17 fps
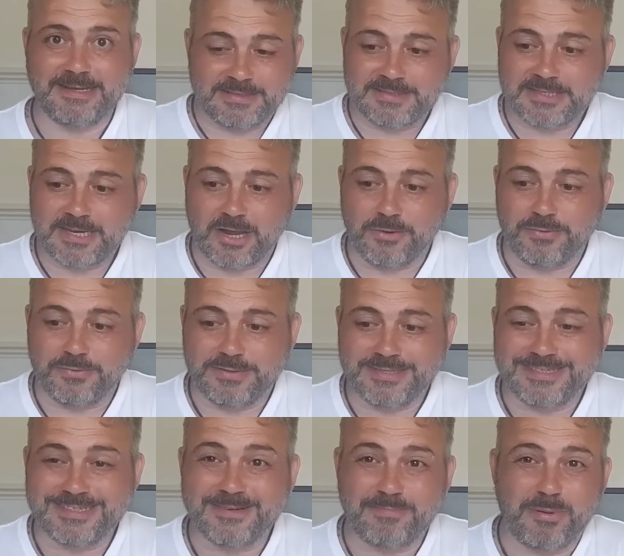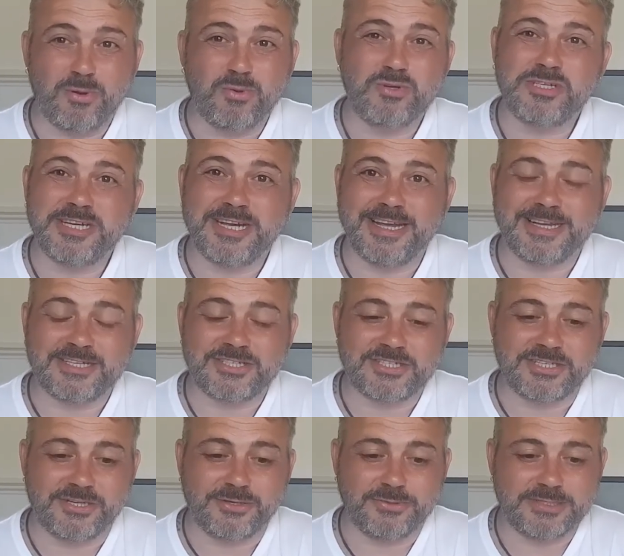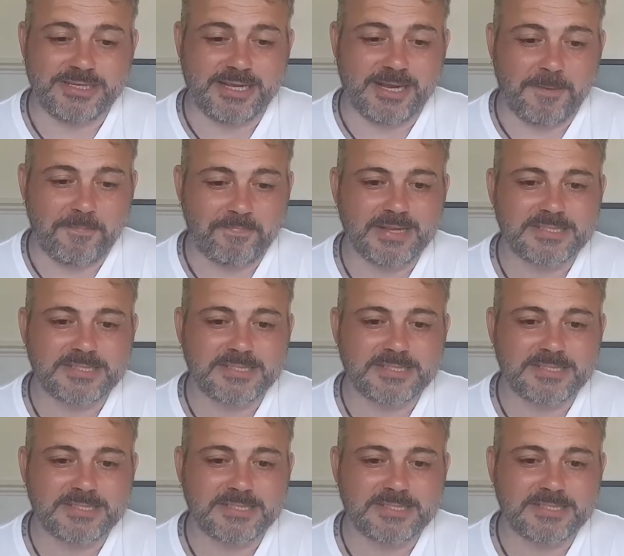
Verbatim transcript: So this is a bullshit excuse here.